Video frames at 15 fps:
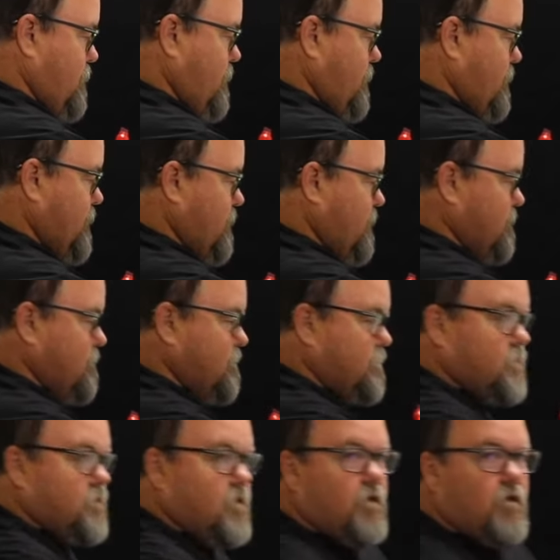
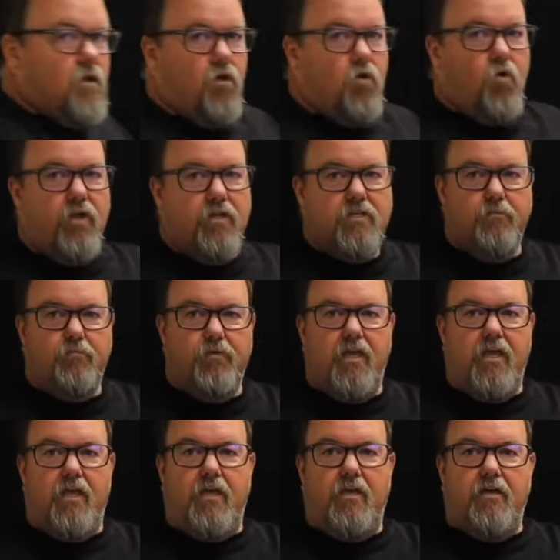is going to
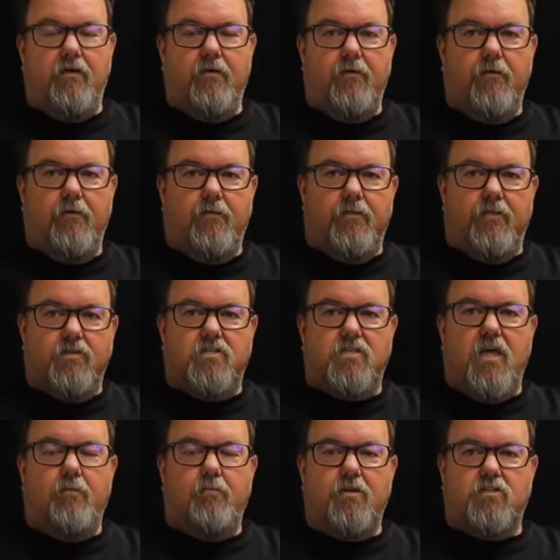be the
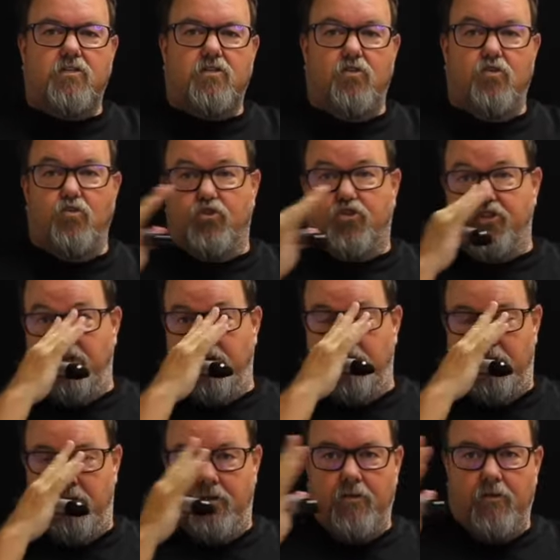same
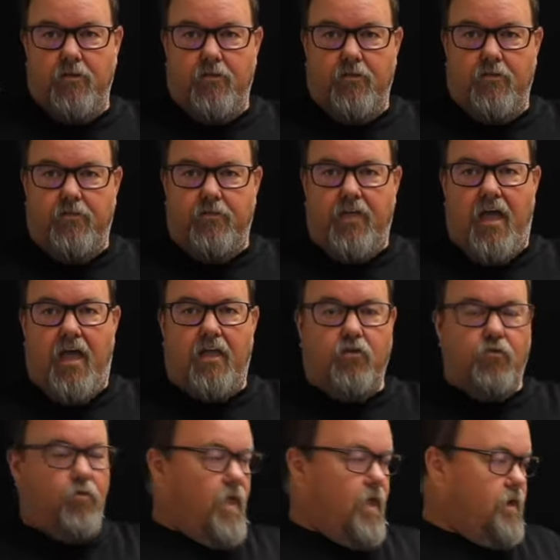exclusion that
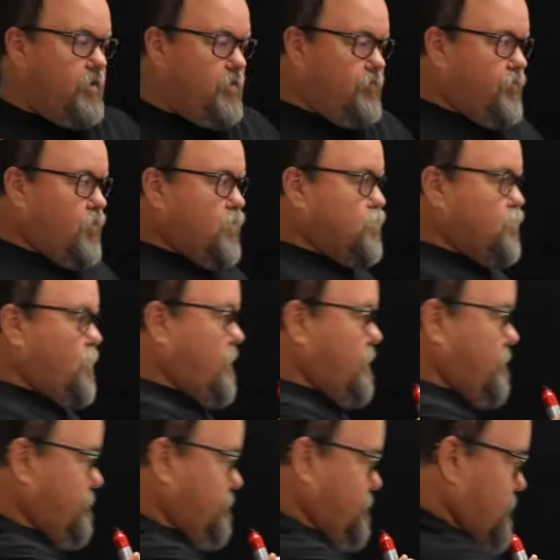you ran in the first
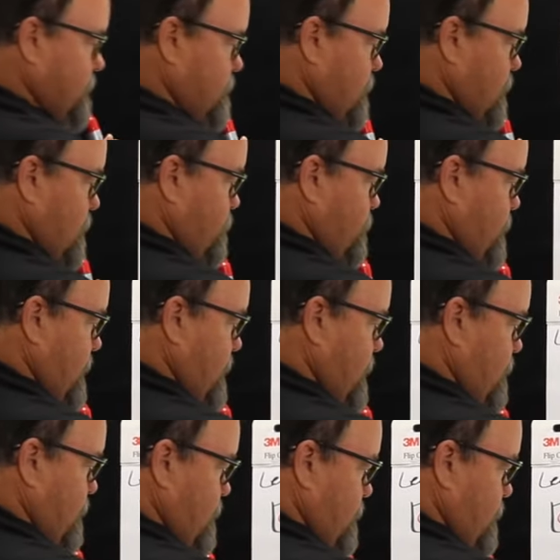one. It's going to be